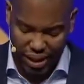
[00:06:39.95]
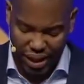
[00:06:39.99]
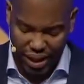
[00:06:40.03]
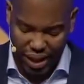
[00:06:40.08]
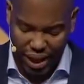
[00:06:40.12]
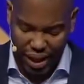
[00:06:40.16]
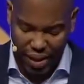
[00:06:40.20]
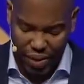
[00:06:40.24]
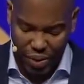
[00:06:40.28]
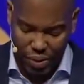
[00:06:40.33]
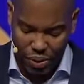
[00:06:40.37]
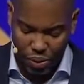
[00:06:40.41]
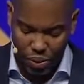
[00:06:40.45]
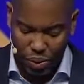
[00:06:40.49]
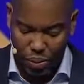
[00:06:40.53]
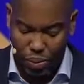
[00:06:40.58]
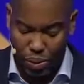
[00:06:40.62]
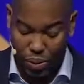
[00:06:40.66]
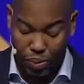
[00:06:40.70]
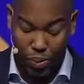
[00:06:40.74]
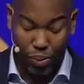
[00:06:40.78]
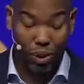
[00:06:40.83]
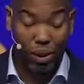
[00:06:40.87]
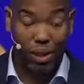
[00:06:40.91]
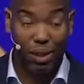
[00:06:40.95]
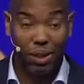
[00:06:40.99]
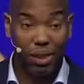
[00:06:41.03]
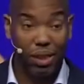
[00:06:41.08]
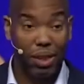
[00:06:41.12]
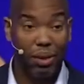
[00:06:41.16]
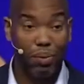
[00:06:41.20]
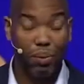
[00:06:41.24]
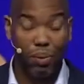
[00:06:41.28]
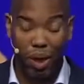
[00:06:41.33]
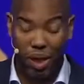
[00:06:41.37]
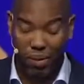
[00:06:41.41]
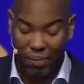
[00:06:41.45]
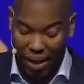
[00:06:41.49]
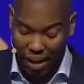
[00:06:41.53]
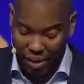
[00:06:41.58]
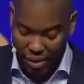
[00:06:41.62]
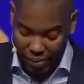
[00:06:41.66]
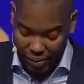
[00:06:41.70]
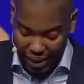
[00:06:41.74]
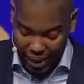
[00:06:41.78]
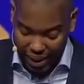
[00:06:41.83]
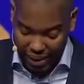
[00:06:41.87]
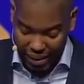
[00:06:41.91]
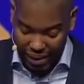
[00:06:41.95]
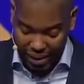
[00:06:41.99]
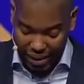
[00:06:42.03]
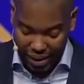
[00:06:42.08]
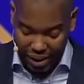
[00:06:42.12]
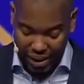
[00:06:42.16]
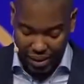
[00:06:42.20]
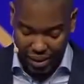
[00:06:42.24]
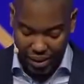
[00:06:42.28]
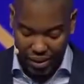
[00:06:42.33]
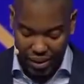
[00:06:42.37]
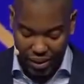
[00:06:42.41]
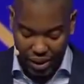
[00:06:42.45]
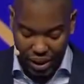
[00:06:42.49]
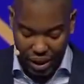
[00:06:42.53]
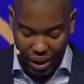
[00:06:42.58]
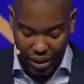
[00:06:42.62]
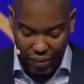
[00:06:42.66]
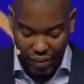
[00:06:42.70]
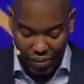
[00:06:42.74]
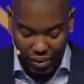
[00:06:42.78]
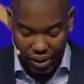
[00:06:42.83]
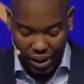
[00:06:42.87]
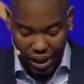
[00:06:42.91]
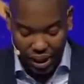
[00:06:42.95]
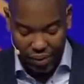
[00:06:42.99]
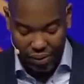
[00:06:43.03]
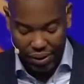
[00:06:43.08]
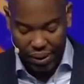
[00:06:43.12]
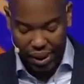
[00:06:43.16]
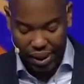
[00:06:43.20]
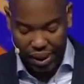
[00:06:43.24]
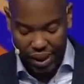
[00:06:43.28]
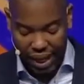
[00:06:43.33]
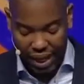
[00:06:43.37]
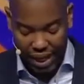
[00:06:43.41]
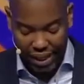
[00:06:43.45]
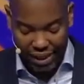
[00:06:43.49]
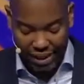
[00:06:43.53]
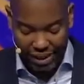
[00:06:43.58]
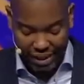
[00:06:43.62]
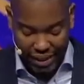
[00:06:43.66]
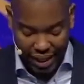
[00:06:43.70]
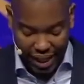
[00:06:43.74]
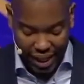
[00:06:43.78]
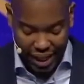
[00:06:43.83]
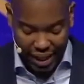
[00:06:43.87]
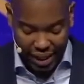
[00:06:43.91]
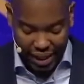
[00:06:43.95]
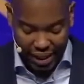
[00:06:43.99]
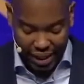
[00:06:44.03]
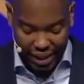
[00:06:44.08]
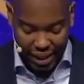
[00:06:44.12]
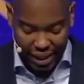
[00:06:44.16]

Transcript: Calhoun, who was considered one of our greatest senators from South Carolina, said